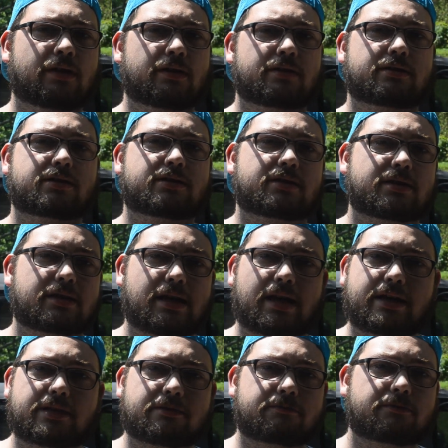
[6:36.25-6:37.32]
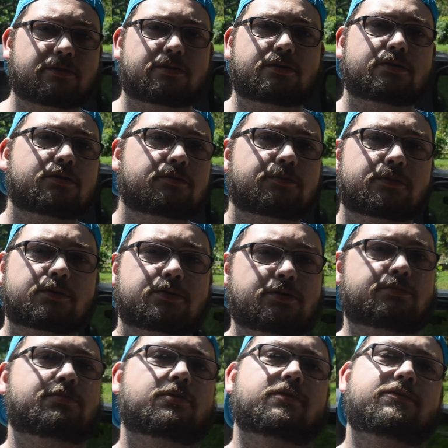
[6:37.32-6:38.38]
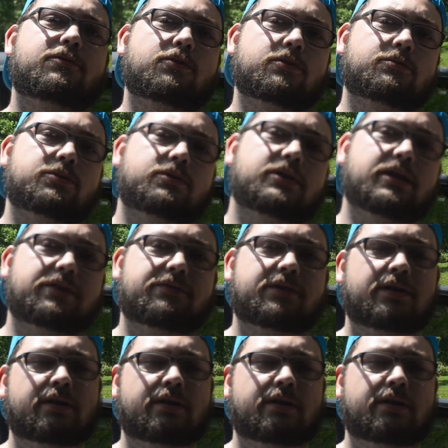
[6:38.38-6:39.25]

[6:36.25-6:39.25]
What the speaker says: This is a super affordable lift.